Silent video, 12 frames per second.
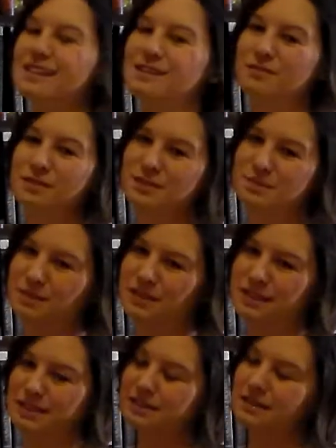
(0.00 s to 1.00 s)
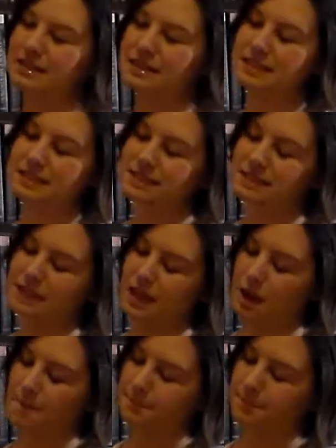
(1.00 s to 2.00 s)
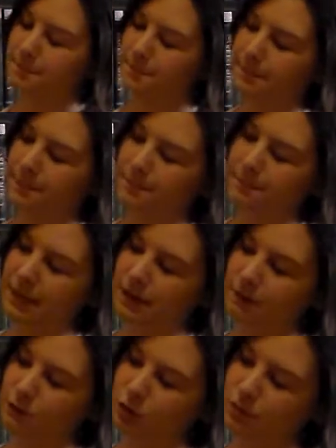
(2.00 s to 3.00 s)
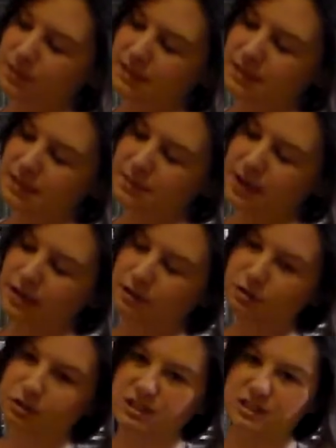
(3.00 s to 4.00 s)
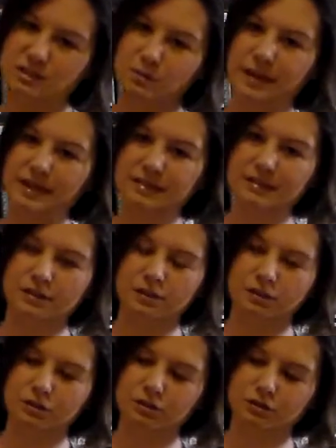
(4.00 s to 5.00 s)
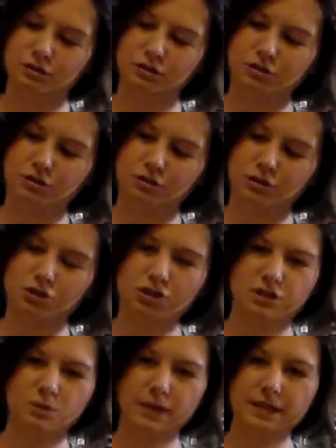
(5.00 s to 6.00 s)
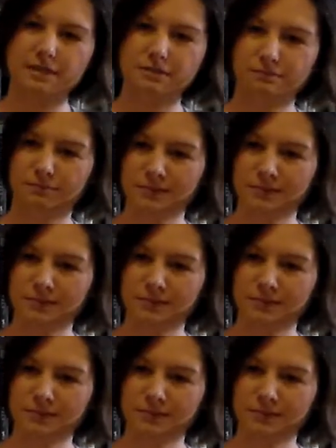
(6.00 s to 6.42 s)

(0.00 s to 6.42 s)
The first book here is Paranormalcy by Kristen White, or Kristen White.